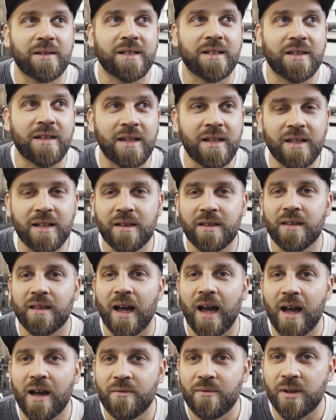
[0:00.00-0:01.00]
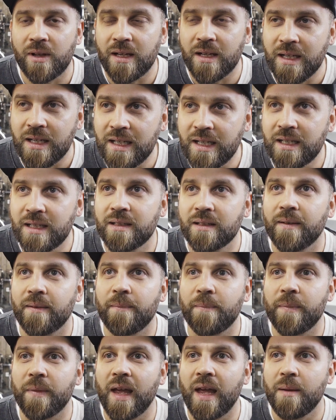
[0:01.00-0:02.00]
The thing is, I will need
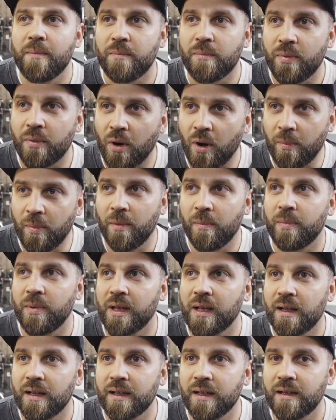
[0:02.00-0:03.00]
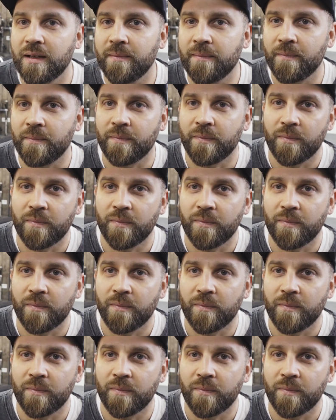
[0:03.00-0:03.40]
a proper building,